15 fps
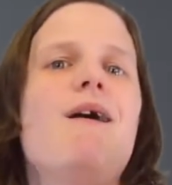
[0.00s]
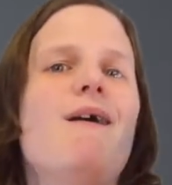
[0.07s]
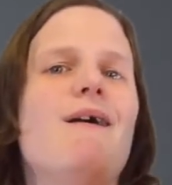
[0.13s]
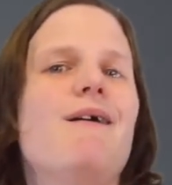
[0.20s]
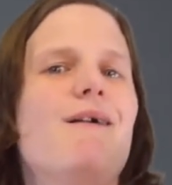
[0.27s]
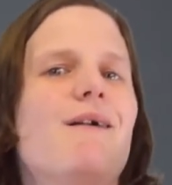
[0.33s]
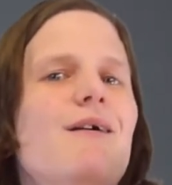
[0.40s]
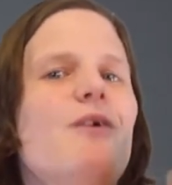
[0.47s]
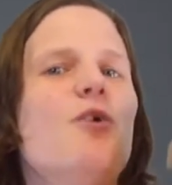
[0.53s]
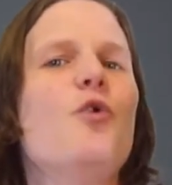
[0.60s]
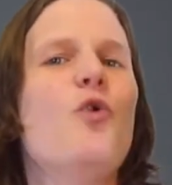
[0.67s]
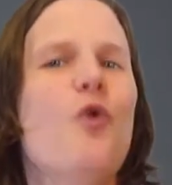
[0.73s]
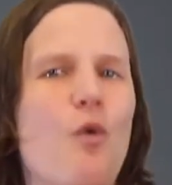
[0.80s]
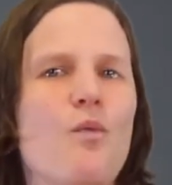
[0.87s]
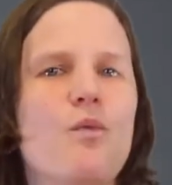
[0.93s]
Now, not all of
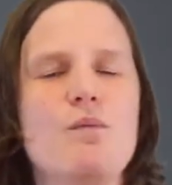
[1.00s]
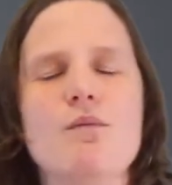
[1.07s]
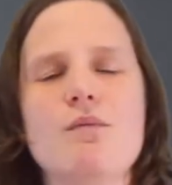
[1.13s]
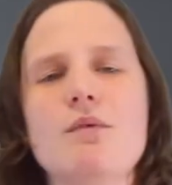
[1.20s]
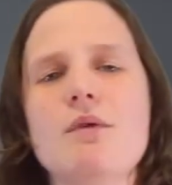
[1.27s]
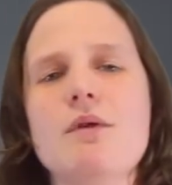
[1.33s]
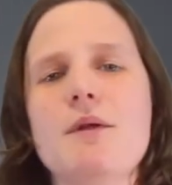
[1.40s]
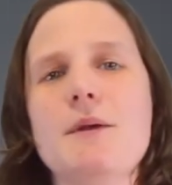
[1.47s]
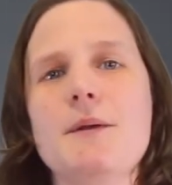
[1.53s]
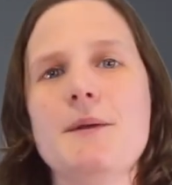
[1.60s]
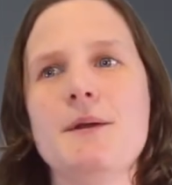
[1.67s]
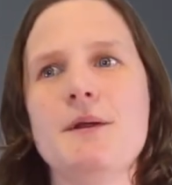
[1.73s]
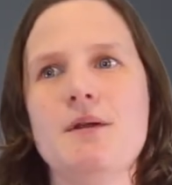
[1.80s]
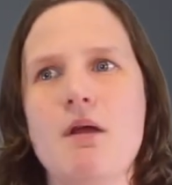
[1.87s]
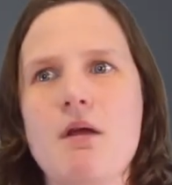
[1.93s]
them can be
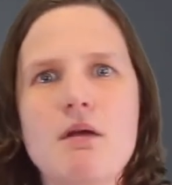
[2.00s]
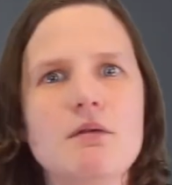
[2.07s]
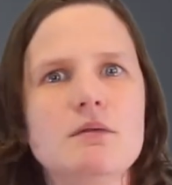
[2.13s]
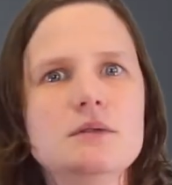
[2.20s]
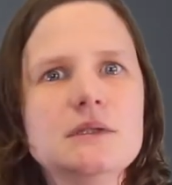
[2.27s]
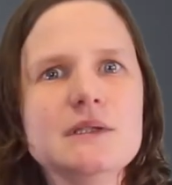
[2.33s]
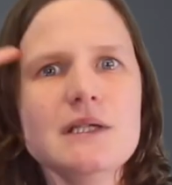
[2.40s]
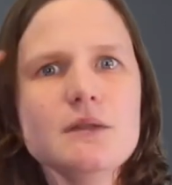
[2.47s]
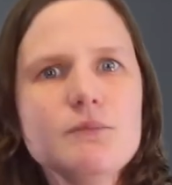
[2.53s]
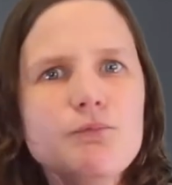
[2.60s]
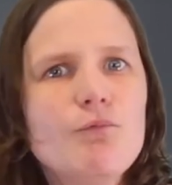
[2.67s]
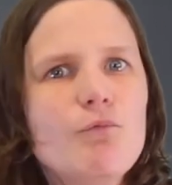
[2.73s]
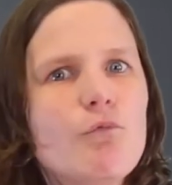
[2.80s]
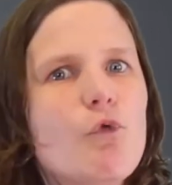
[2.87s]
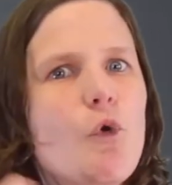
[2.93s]
relocated, so
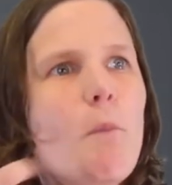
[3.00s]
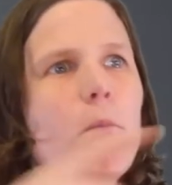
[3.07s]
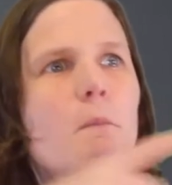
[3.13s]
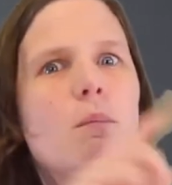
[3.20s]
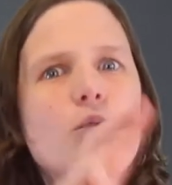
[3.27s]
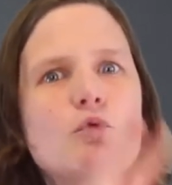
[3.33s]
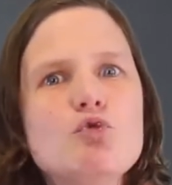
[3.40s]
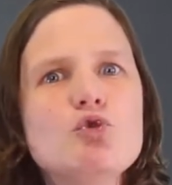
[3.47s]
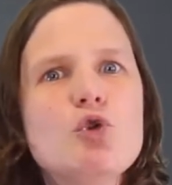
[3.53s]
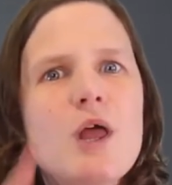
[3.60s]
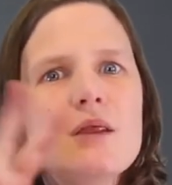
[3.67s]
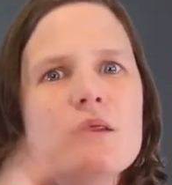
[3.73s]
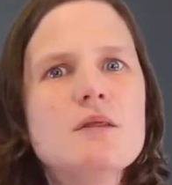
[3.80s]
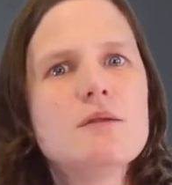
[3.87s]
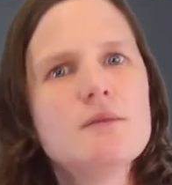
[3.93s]
often they are waiting for a
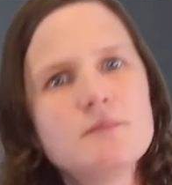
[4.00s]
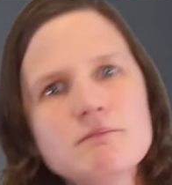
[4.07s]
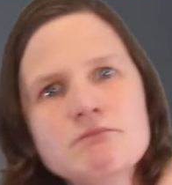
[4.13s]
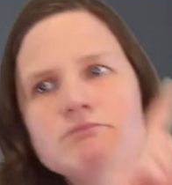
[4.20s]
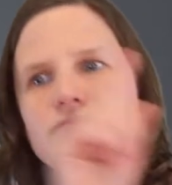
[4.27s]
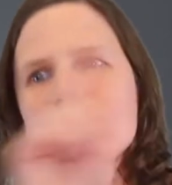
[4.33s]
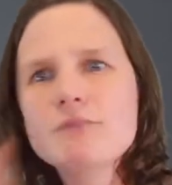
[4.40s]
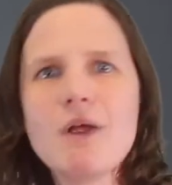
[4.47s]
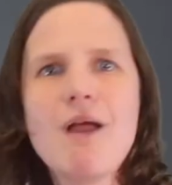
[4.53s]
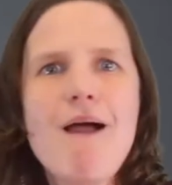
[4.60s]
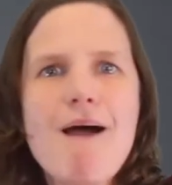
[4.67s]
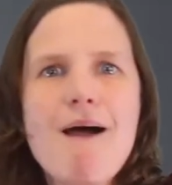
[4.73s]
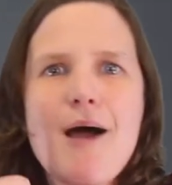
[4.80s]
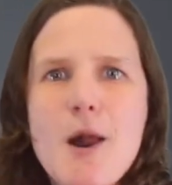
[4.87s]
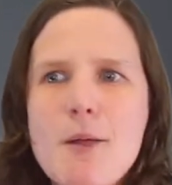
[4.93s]
long time before they
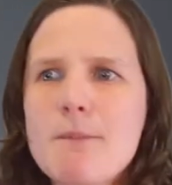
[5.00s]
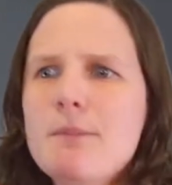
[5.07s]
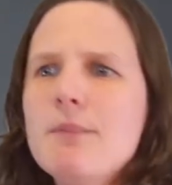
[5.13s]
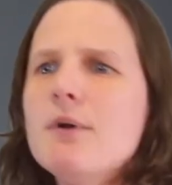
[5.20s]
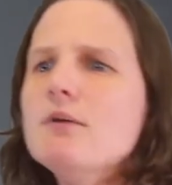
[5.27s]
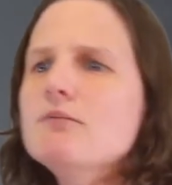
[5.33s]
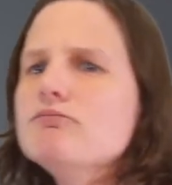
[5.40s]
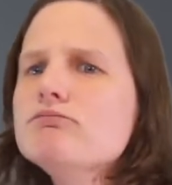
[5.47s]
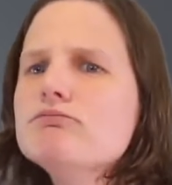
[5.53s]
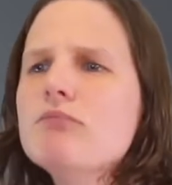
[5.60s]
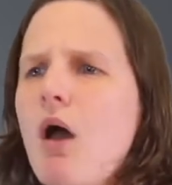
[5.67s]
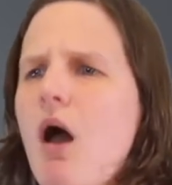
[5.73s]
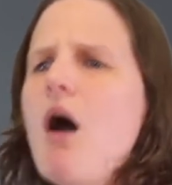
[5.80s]
actually get to go.